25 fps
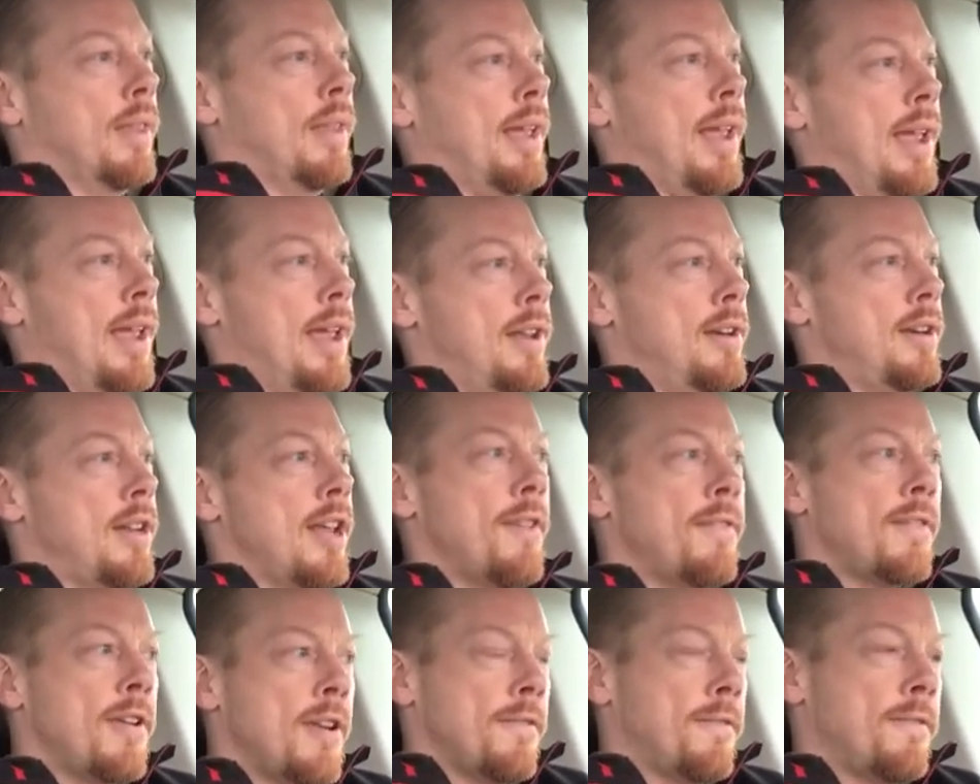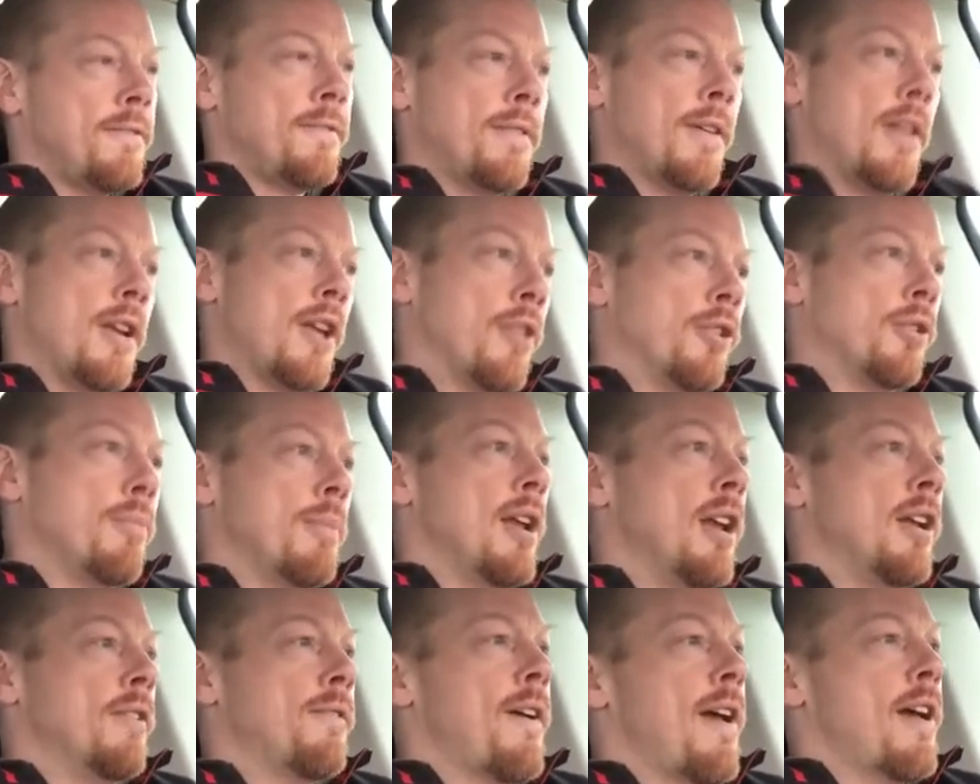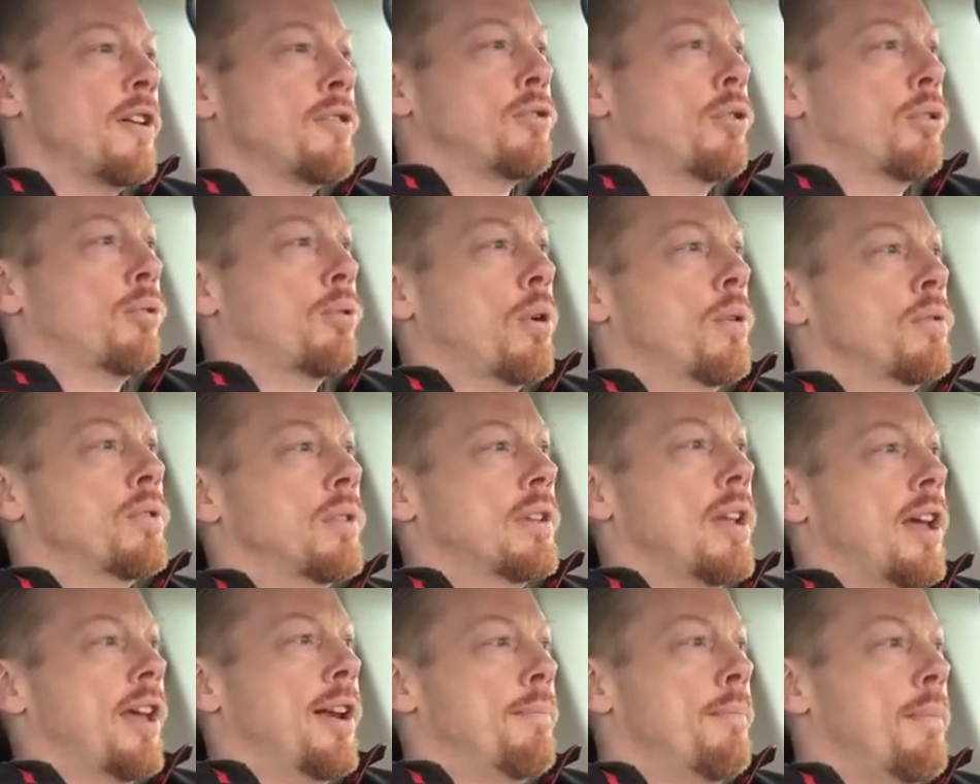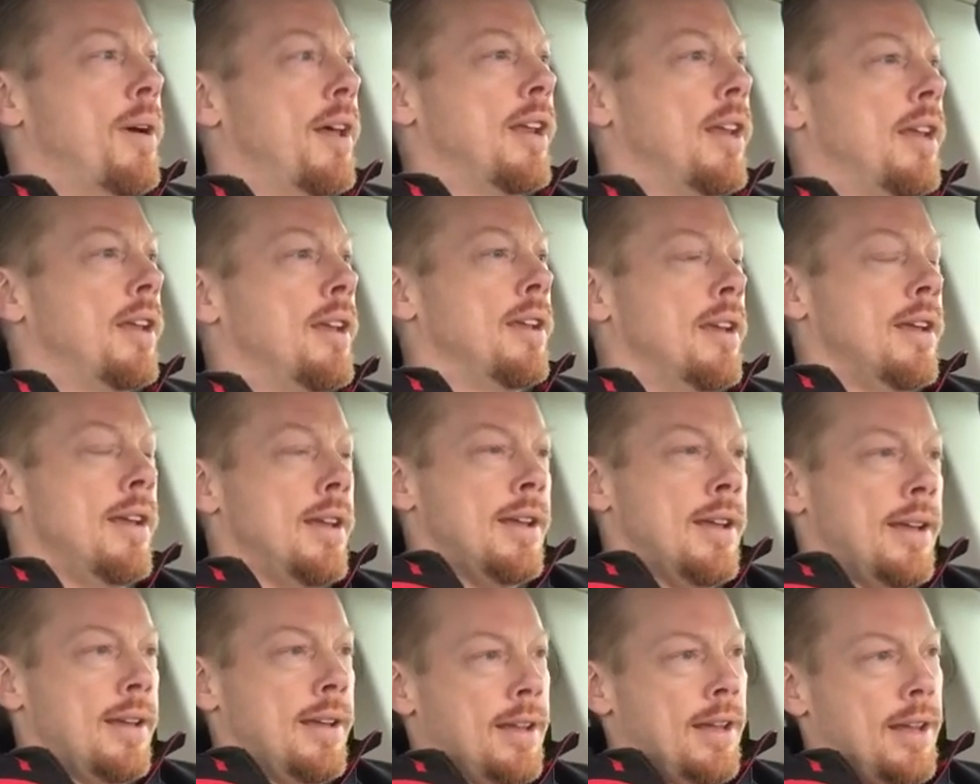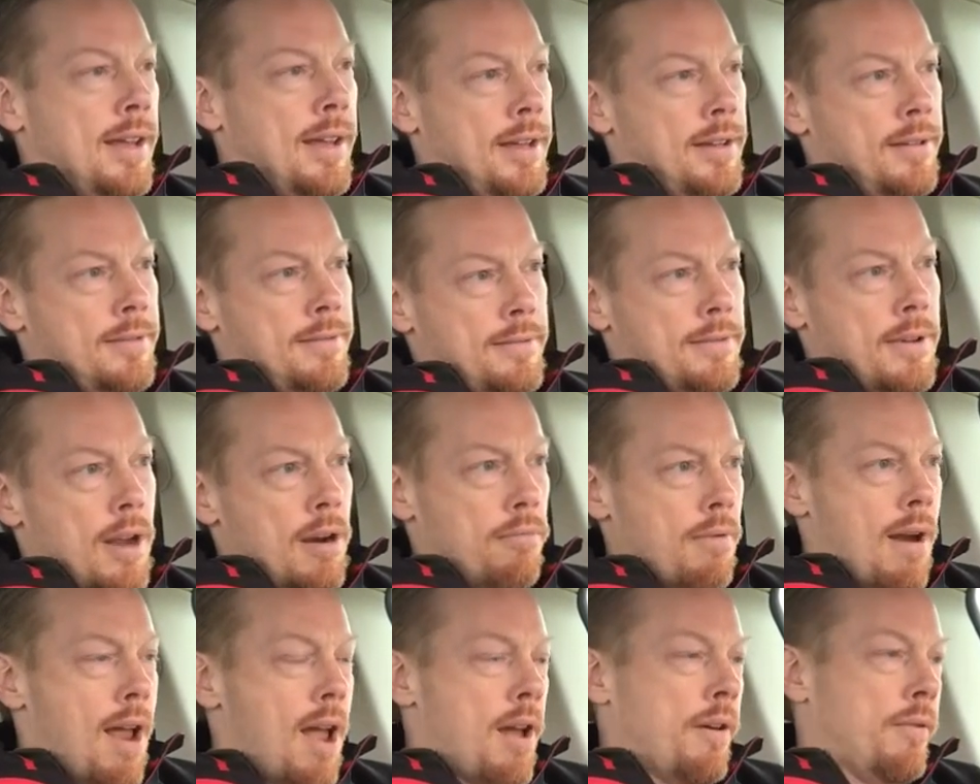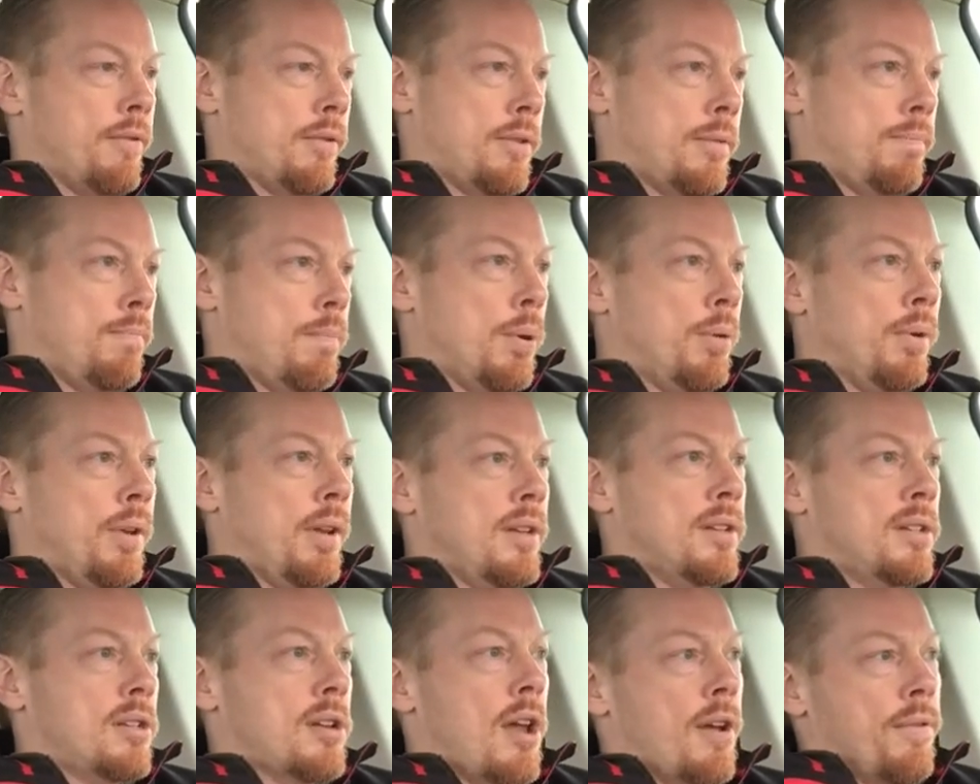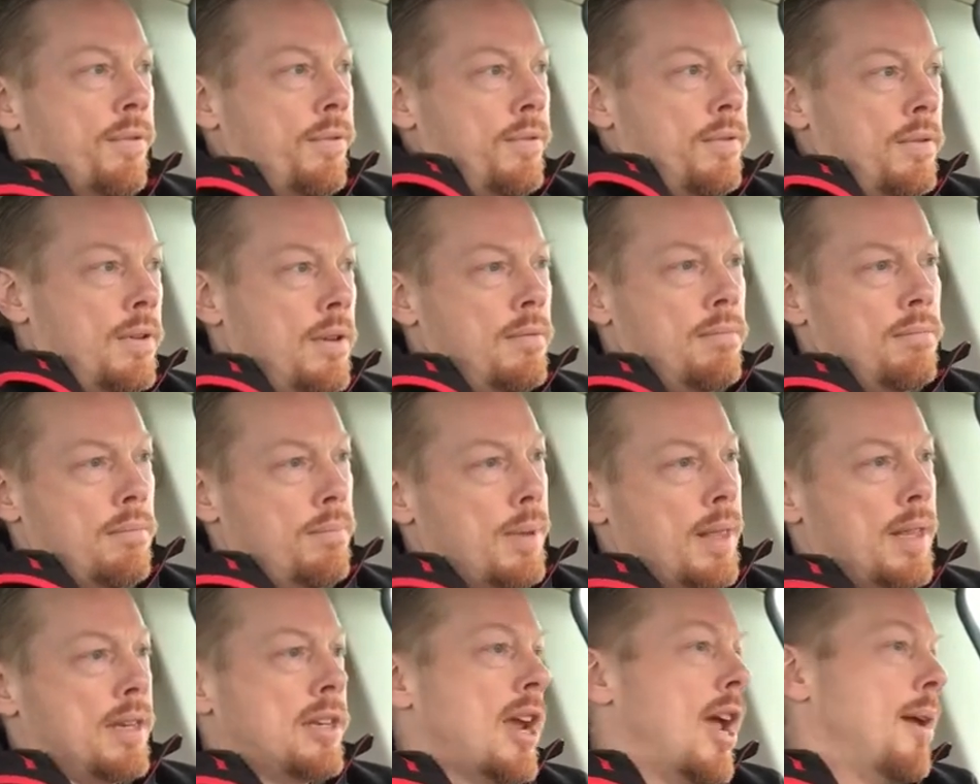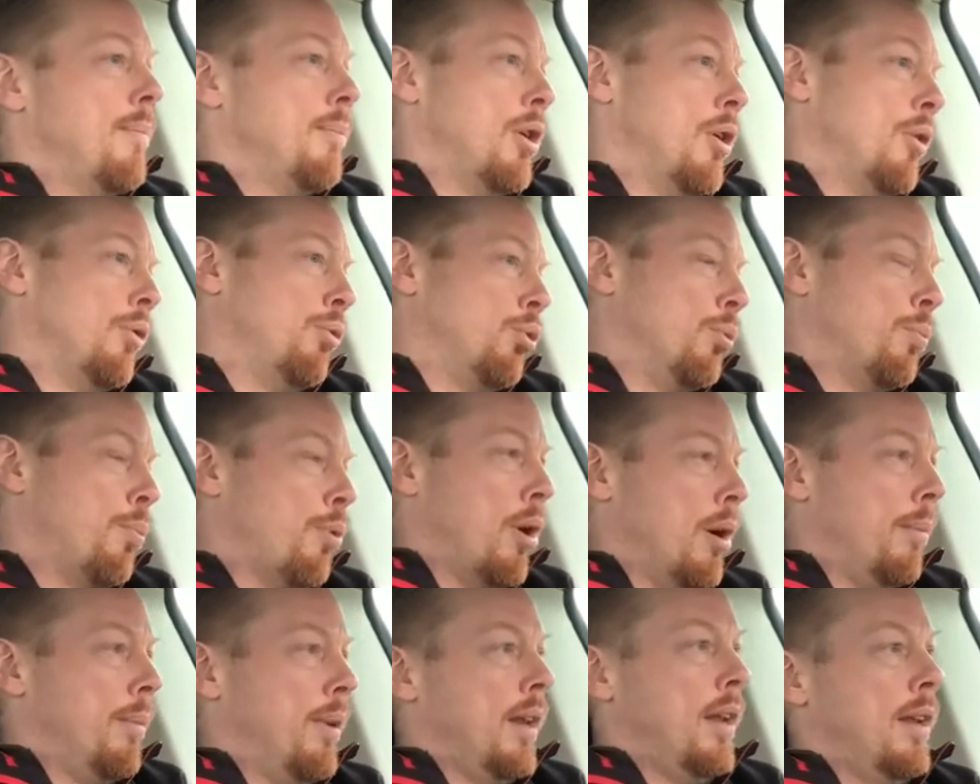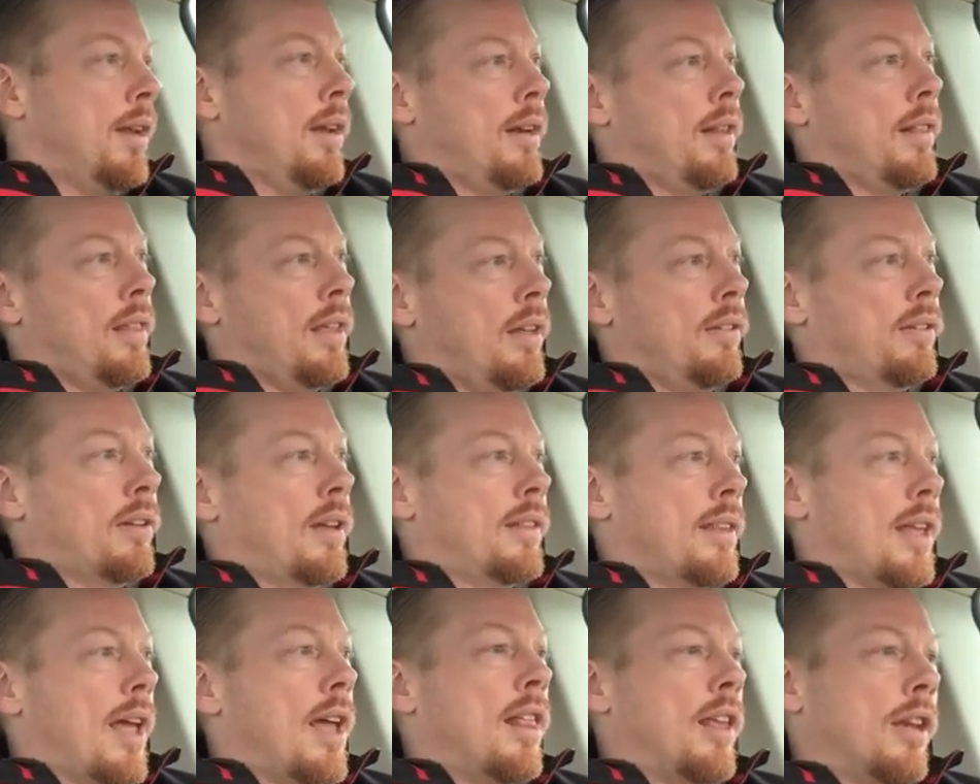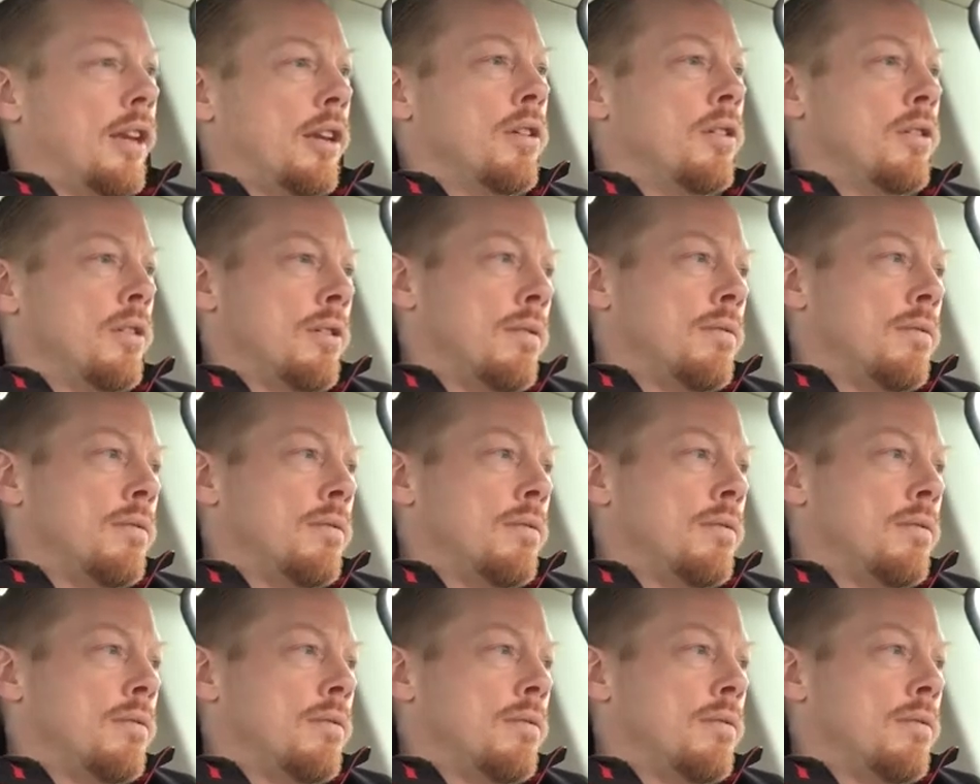And even if another manufacturer throws a ton of money around building stuff, by the time you go through permitting and things like that, like,